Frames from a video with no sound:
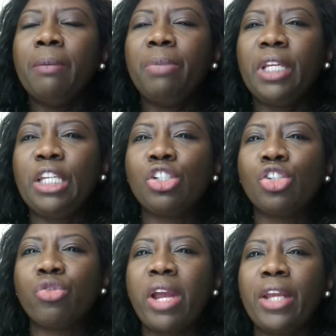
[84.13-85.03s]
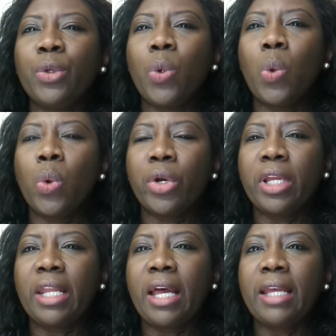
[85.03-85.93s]
Please try to
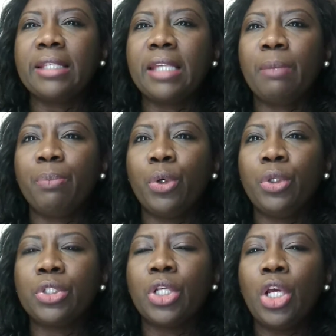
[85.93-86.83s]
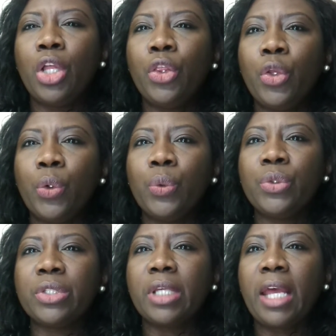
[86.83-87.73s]
organize and put
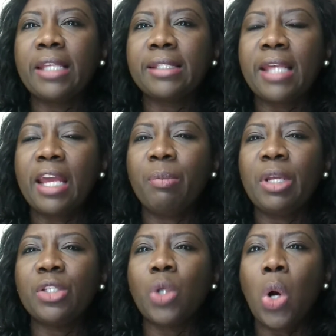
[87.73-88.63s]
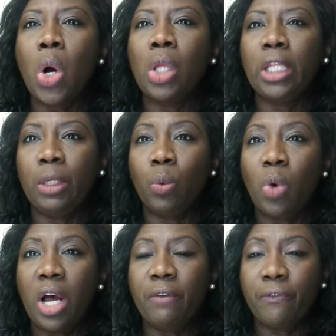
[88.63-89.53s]
those assignments all in
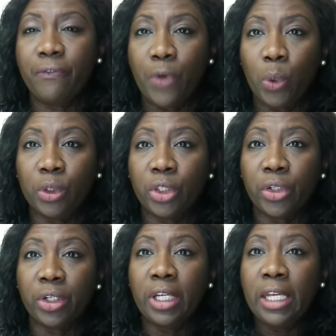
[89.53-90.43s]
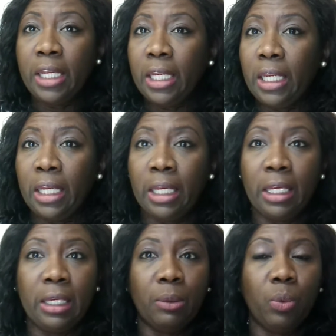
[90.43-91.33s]
one folder
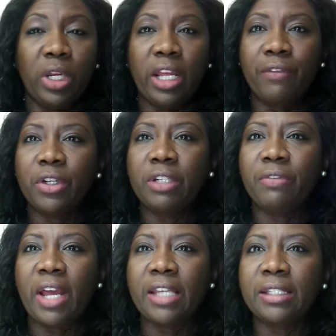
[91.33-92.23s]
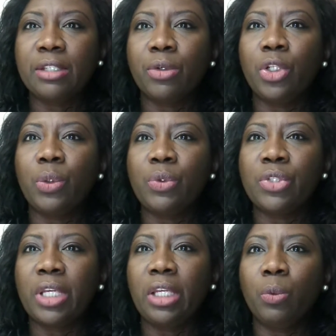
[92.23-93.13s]
in whatever device you're
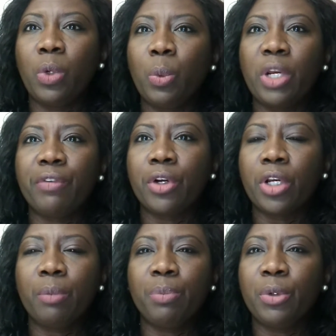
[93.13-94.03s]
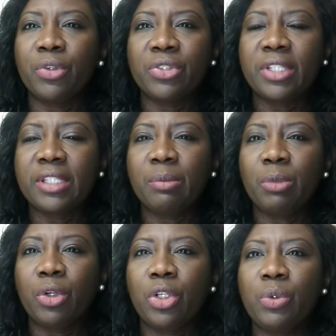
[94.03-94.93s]
using, whatever computer system
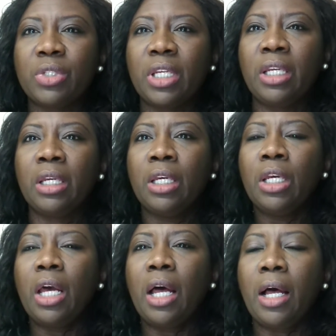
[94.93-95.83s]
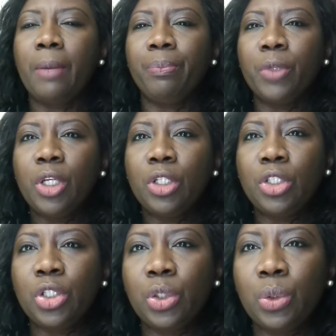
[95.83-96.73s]
you're using
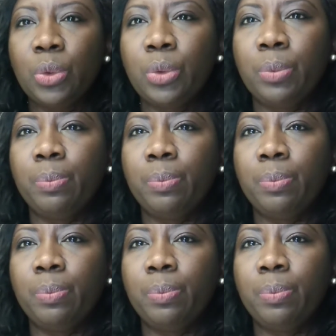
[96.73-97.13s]
to